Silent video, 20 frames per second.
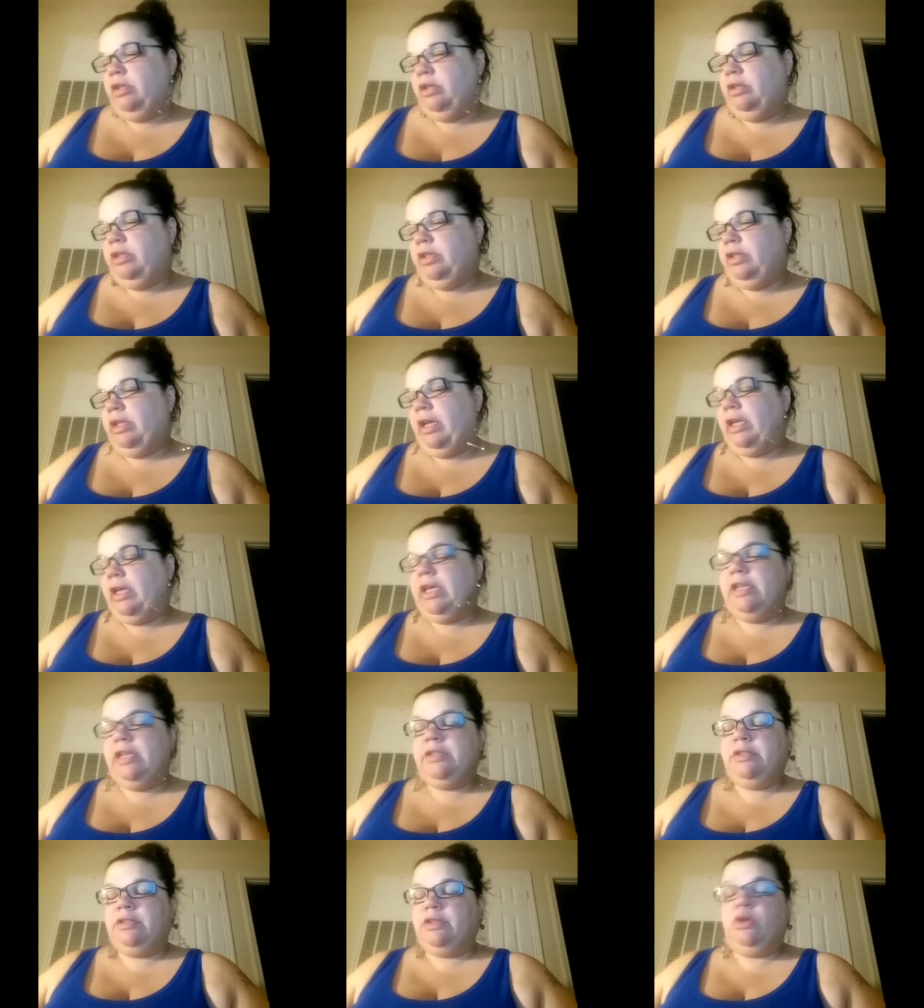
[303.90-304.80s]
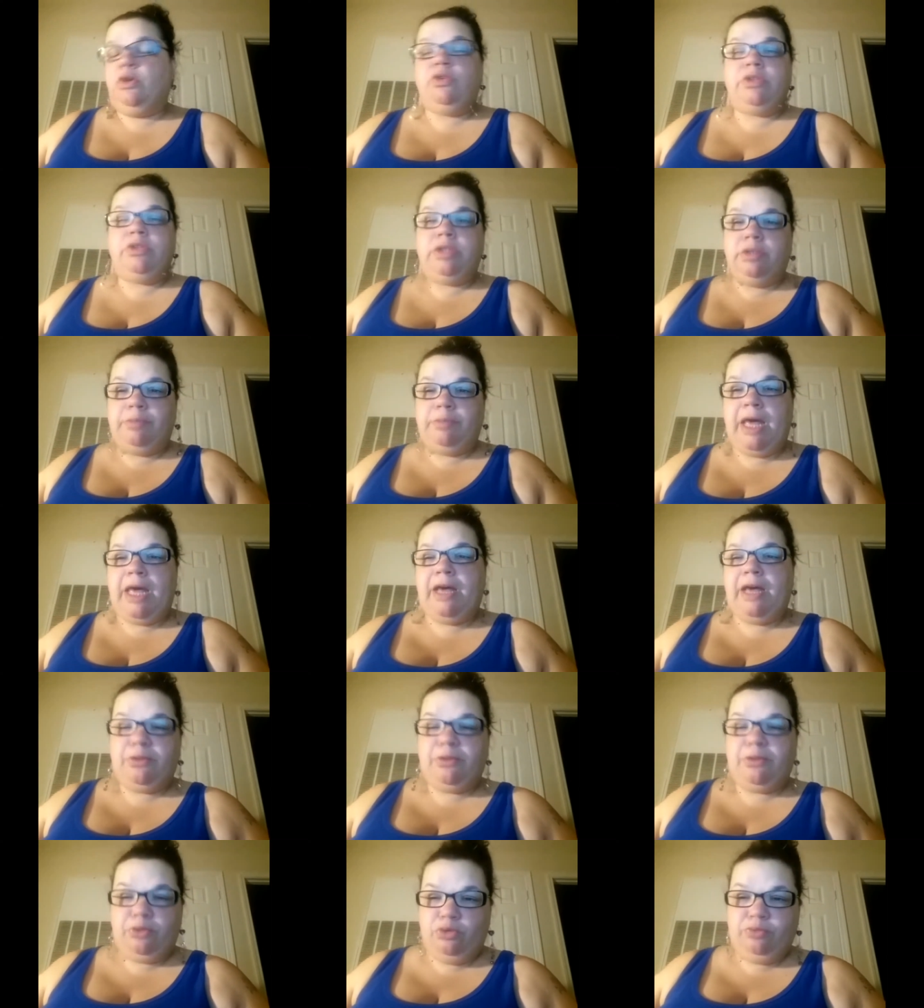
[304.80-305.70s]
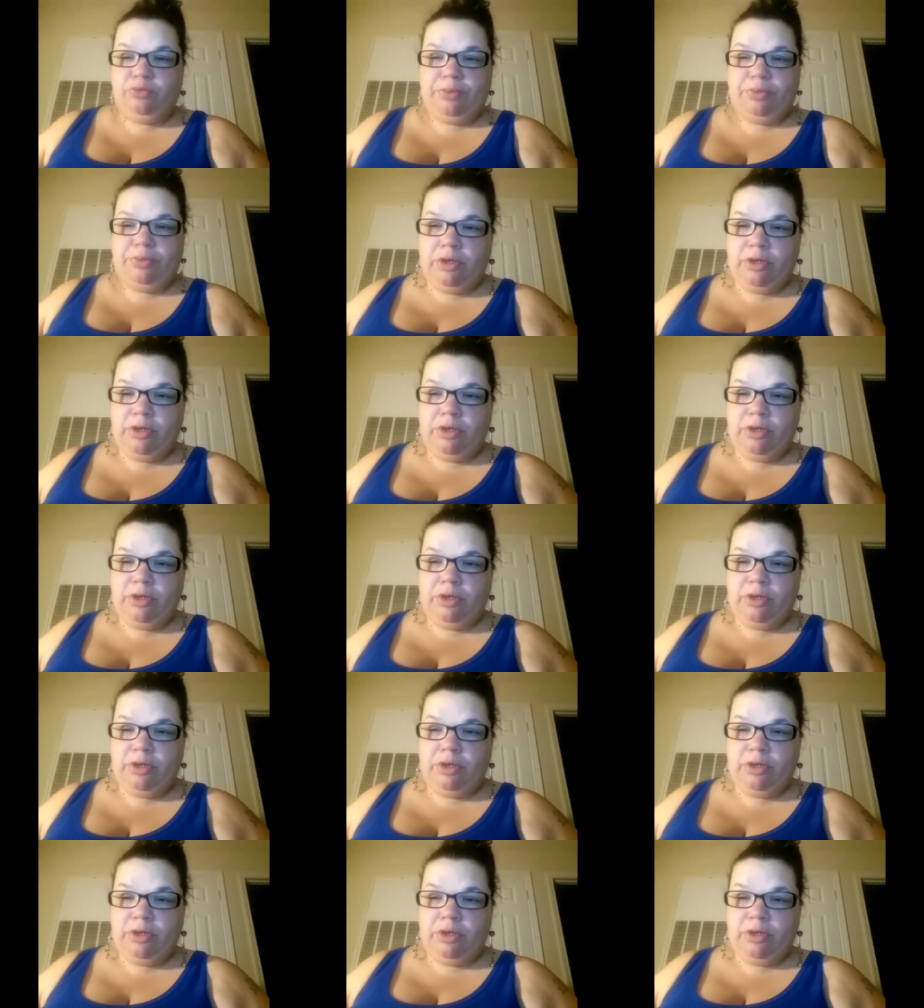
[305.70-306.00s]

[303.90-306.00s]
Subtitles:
I guess going to the bathroom part.